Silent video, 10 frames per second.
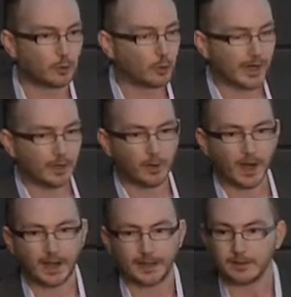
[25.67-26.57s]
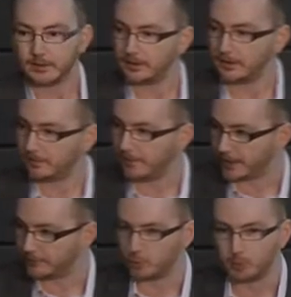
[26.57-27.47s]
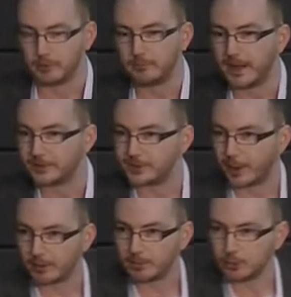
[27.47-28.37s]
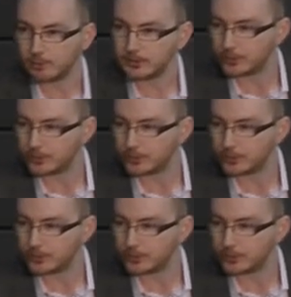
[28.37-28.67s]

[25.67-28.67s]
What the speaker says: or LA. Many of you will have met Sharon Millman,